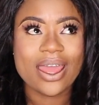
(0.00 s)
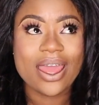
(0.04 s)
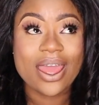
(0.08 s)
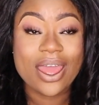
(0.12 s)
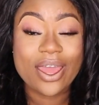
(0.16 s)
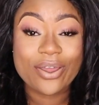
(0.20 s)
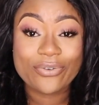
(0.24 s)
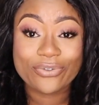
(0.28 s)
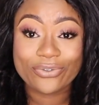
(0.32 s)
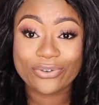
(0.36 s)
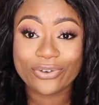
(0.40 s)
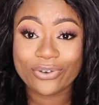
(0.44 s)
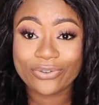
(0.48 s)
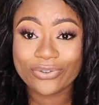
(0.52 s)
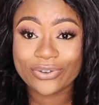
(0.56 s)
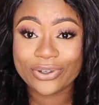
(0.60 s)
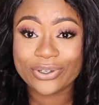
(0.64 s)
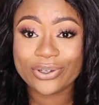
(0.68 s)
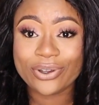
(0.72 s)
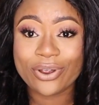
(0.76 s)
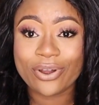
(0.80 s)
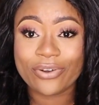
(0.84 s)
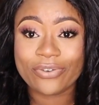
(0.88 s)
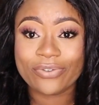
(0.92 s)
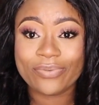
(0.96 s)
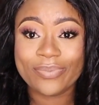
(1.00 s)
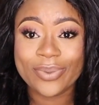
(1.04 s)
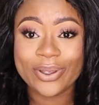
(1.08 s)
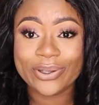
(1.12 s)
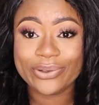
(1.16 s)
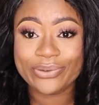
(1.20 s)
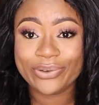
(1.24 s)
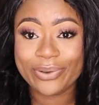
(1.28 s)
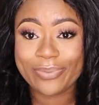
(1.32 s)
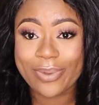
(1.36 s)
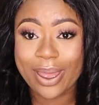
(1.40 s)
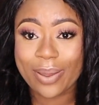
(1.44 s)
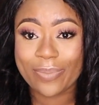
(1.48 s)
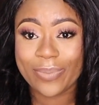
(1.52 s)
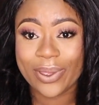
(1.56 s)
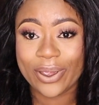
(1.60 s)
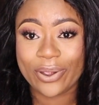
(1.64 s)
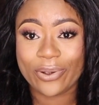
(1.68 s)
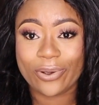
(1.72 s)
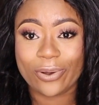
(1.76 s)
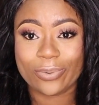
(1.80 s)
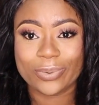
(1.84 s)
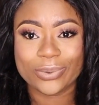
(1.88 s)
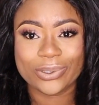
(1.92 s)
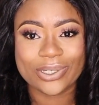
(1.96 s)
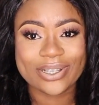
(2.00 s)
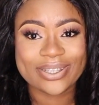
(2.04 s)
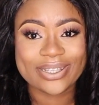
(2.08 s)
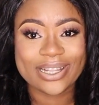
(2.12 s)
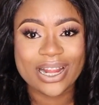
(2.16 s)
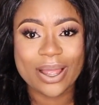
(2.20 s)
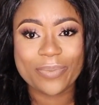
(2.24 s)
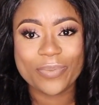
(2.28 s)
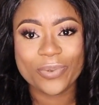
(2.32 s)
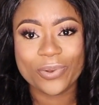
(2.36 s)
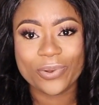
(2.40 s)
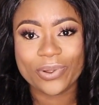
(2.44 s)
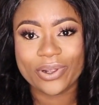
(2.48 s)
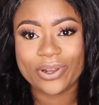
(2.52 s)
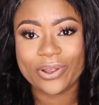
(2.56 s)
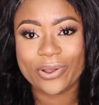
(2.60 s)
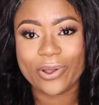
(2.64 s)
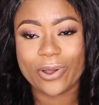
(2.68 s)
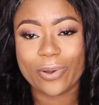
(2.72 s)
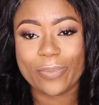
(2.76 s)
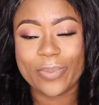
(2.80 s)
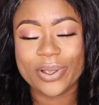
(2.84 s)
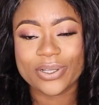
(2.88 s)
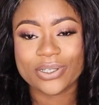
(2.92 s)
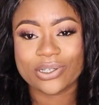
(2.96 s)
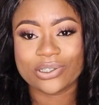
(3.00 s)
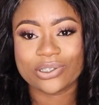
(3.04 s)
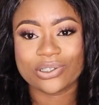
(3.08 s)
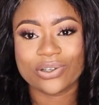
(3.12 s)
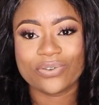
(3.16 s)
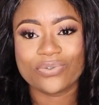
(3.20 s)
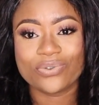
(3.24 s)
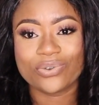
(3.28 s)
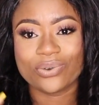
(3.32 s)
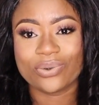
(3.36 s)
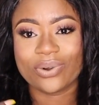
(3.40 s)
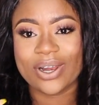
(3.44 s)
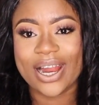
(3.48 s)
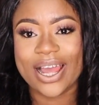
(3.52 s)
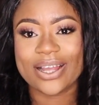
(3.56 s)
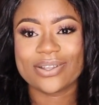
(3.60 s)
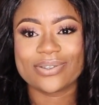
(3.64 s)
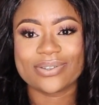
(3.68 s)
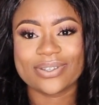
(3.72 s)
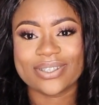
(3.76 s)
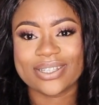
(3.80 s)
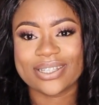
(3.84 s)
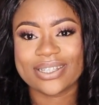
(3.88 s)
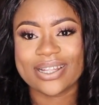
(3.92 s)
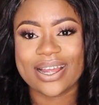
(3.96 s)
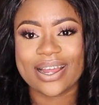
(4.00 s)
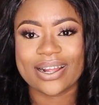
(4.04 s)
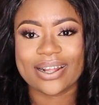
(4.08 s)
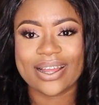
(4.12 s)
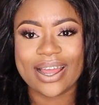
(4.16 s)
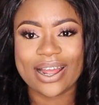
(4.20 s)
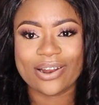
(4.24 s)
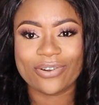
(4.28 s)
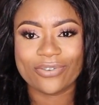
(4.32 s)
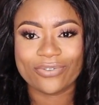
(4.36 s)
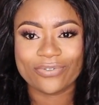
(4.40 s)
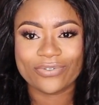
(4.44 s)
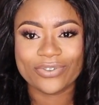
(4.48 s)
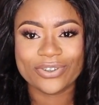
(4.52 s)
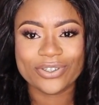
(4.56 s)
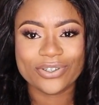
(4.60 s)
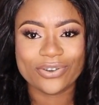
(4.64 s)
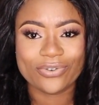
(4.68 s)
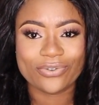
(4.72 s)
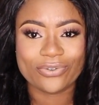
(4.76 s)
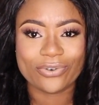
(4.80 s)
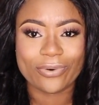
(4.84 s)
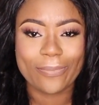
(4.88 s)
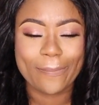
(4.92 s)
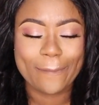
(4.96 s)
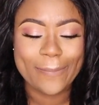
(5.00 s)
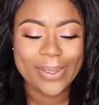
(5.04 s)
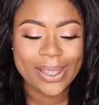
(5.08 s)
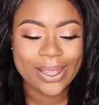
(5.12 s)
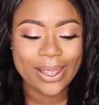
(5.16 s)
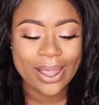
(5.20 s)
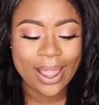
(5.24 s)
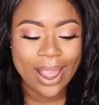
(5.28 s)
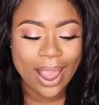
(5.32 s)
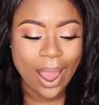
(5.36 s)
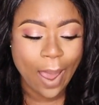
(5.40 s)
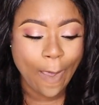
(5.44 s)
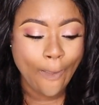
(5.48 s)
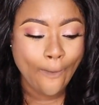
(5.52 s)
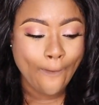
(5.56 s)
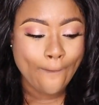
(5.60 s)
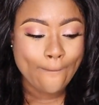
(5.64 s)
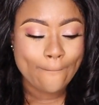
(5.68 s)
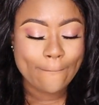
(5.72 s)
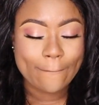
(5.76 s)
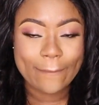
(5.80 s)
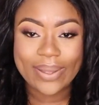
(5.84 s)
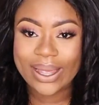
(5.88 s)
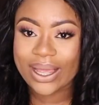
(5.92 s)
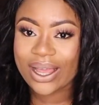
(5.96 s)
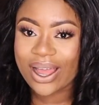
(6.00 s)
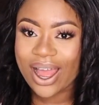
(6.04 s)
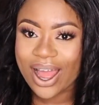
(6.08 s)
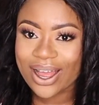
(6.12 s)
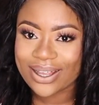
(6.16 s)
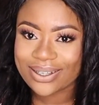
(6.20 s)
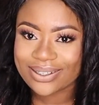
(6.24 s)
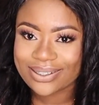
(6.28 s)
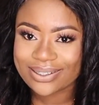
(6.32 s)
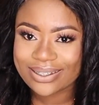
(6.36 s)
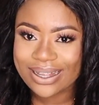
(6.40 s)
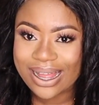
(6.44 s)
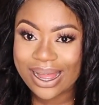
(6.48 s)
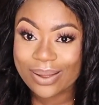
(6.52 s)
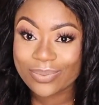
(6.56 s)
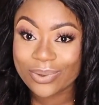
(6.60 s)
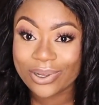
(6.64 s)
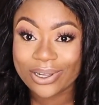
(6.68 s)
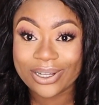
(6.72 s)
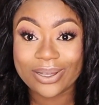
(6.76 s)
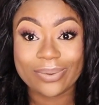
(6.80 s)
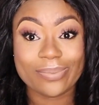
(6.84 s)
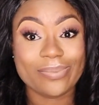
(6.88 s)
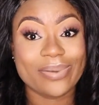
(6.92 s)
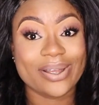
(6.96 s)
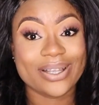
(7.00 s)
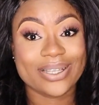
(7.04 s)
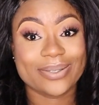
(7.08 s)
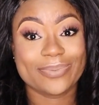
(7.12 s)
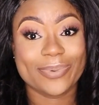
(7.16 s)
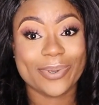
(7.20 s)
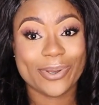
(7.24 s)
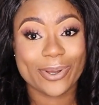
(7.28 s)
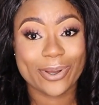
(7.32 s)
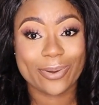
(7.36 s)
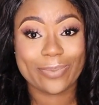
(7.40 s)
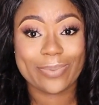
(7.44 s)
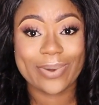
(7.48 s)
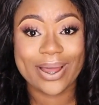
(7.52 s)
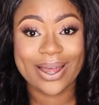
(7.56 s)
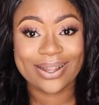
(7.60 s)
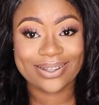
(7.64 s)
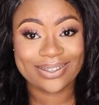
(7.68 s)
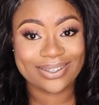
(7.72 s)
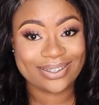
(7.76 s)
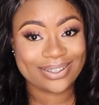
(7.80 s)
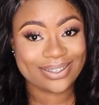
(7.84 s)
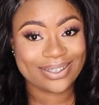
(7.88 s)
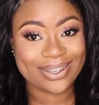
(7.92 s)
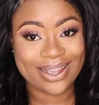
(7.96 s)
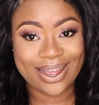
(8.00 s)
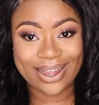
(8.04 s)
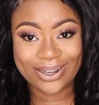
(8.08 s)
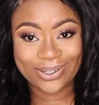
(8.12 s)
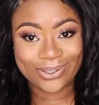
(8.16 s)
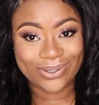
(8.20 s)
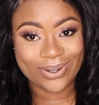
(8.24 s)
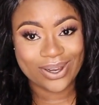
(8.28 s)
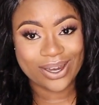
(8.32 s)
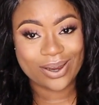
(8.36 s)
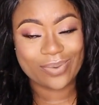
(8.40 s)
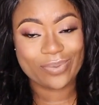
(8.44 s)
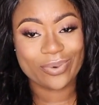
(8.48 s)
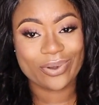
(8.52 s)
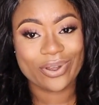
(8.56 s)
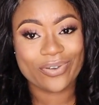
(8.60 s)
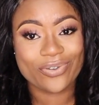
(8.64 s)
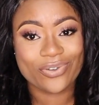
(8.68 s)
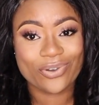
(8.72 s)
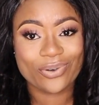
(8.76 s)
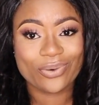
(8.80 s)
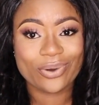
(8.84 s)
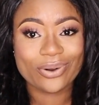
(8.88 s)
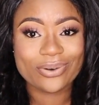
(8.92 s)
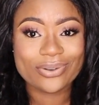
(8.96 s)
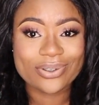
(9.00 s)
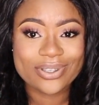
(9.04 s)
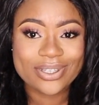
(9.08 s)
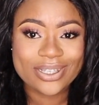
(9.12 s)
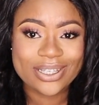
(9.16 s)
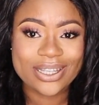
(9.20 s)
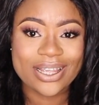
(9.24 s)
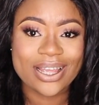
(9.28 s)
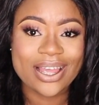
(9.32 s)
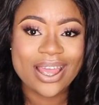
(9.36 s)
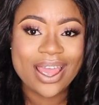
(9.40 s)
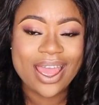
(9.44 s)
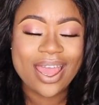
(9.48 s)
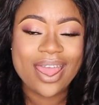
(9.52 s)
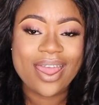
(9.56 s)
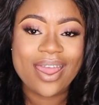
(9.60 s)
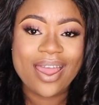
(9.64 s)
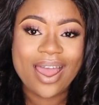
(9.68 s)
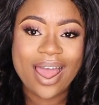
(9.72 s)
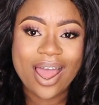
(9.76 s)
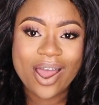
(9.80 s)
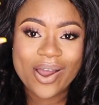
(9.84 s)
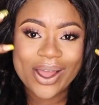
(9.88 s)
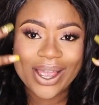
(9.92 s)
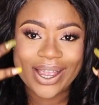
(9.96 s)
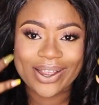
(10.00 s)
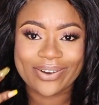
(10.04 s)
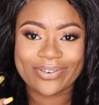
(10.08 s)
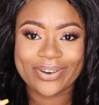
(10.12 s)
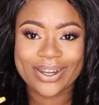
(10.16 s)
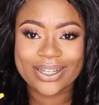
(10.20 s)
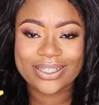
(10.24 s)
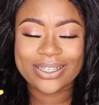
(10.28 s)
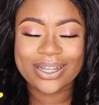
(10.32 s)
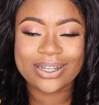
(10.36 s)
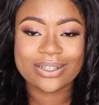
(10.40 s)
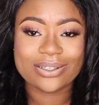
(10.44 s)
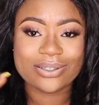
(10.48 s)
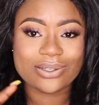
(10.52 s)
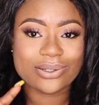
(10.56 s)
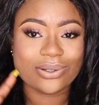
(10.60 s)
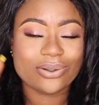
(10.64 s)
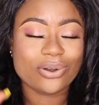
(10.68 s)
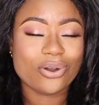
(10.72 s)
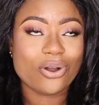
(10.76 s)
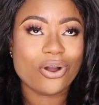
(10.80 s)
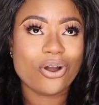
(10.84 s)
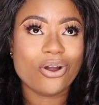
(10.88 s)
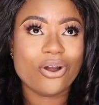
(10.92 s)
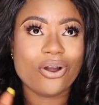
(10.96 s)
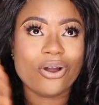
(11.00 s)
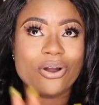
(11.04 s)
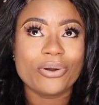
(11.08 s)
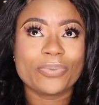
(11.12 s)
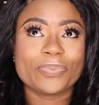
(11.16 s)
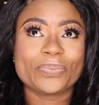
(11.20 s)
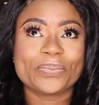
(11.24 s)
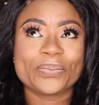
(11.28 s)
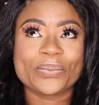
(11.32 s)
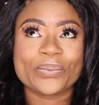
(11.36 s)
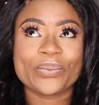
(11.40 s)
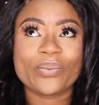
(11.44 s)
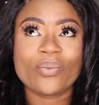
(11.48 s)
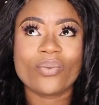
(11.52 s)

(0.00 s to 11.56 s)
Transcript: a full video of me doing my makeup. Just let me know in the comment section if you would like to see that kind of video from me, because I'm not the best makeup artist actually. But if you want to see how I created this look, or